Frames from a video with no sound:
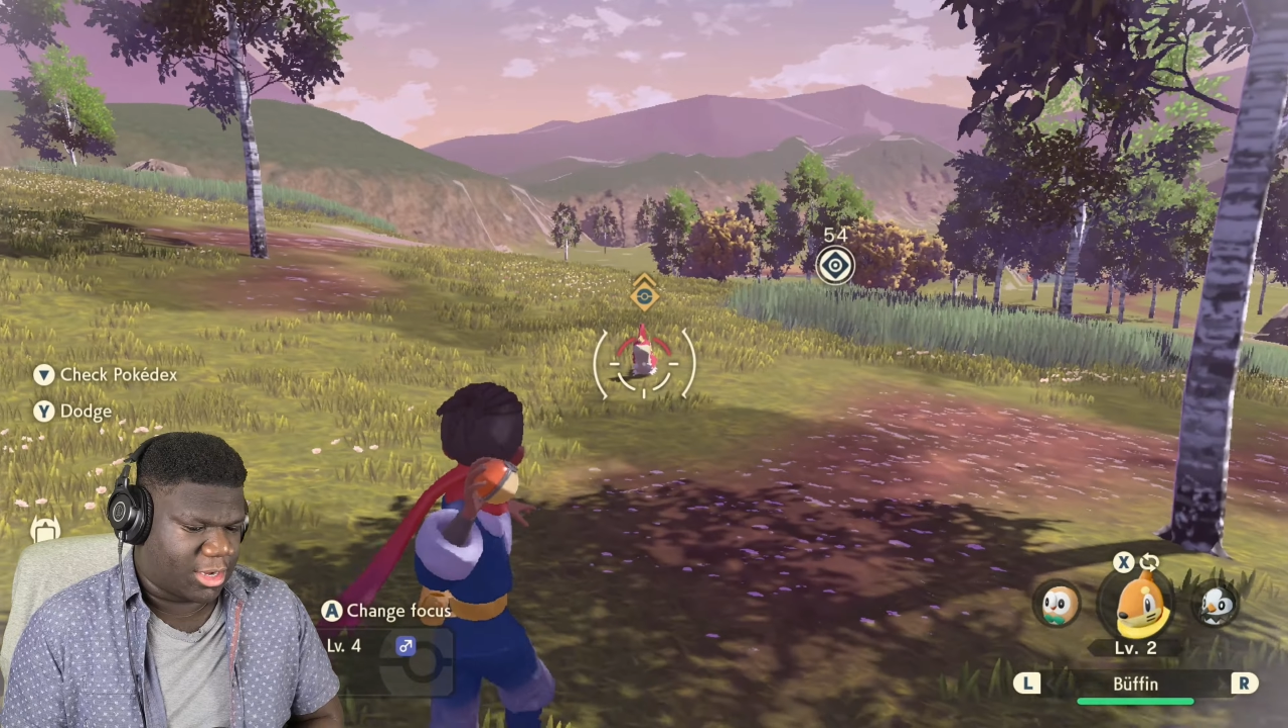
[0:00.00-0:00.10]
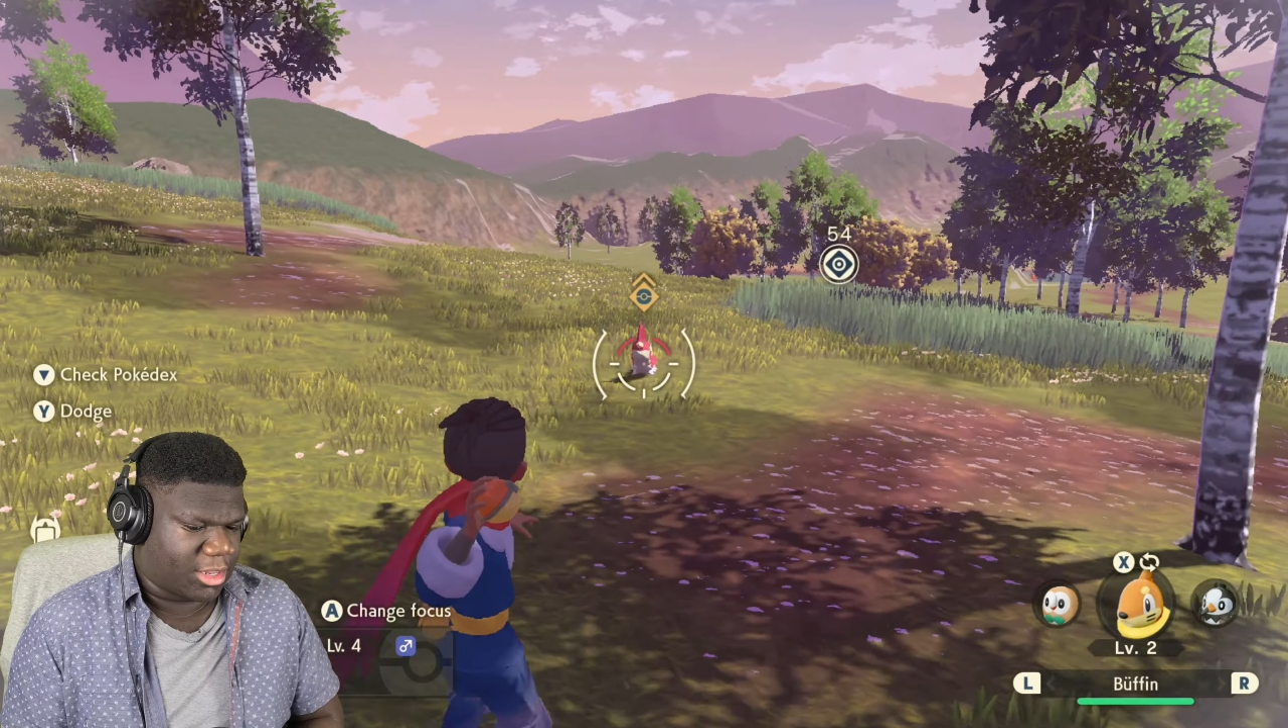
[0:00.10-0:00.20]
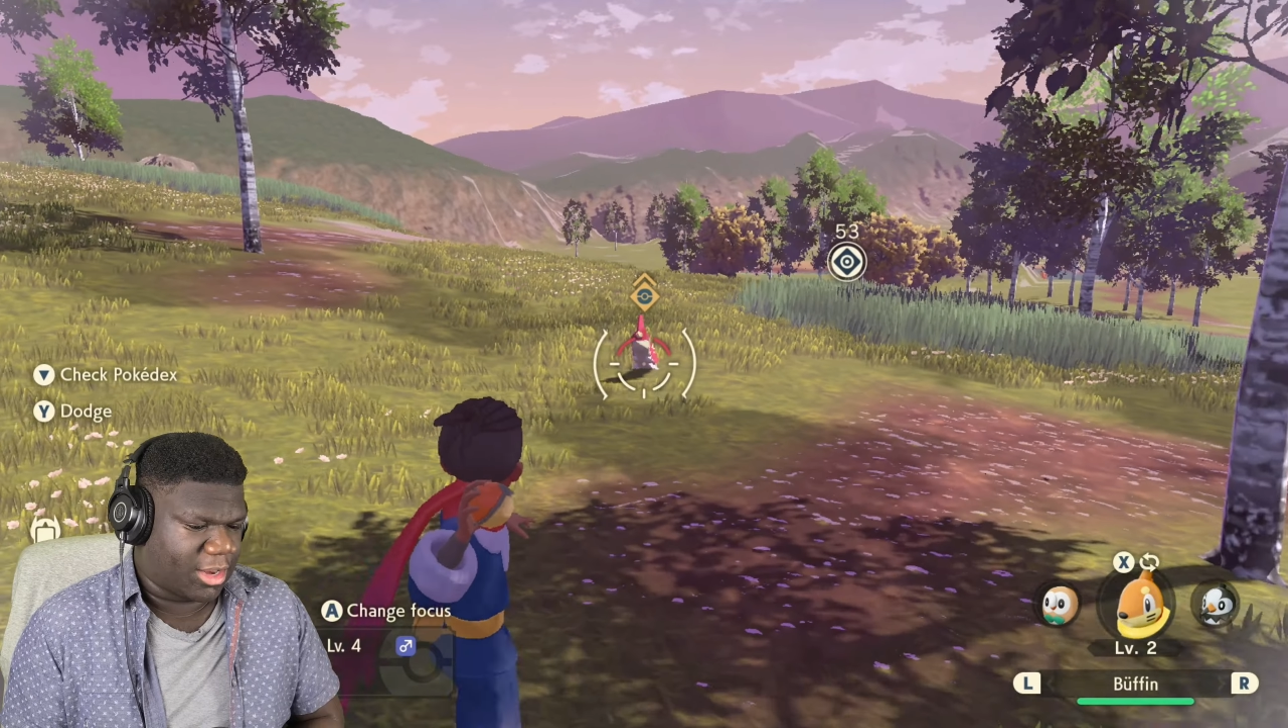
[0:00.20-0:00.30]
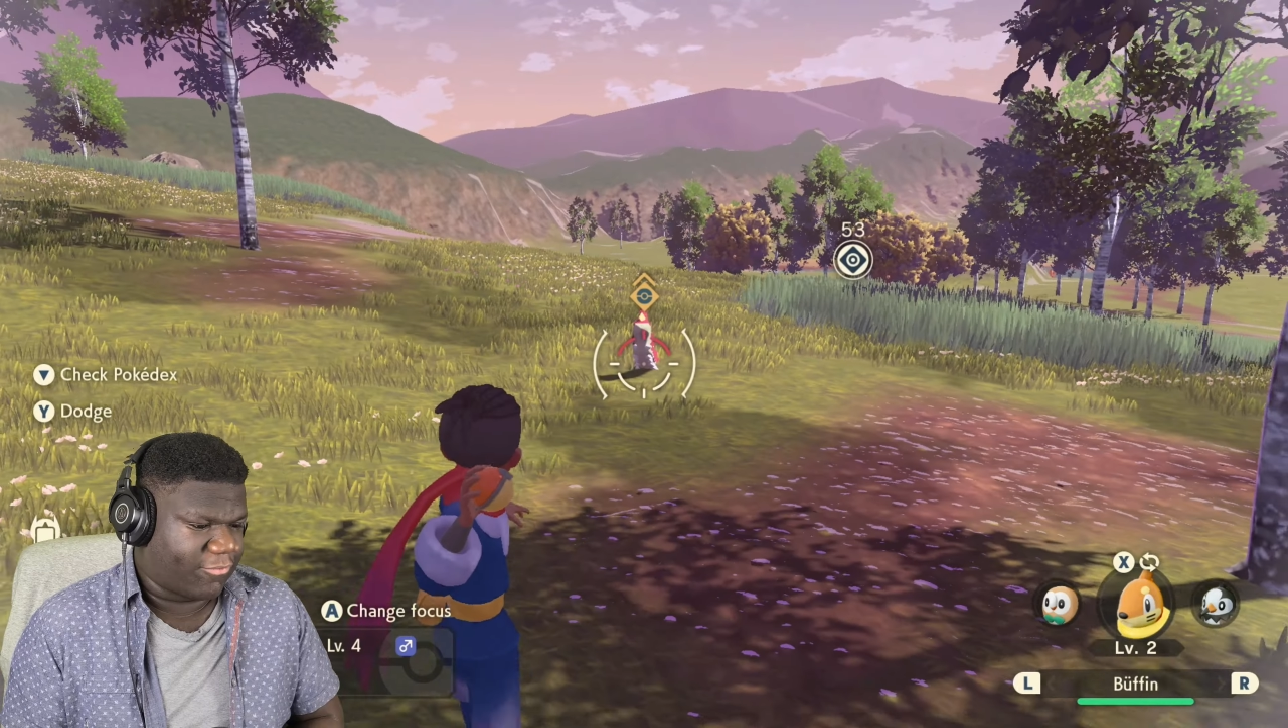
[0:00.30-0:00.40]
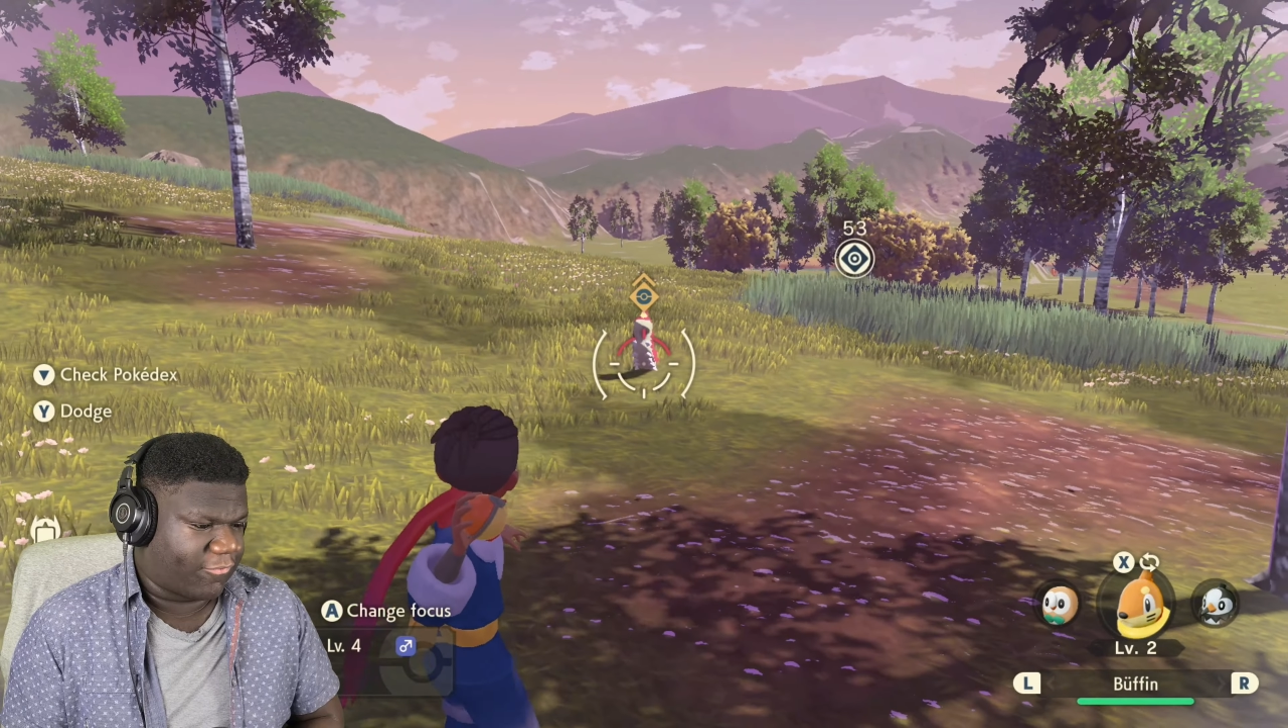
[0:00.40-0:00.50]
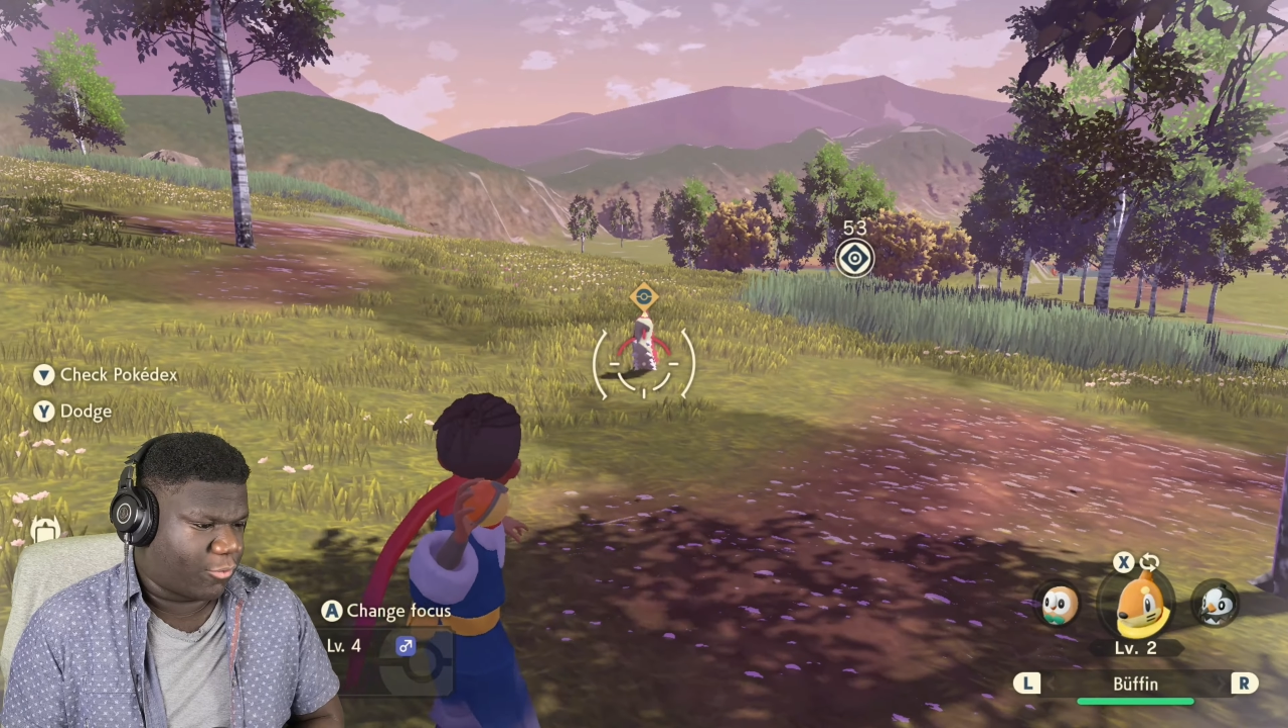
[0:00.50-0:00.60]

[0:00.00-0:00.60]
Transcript: It's a level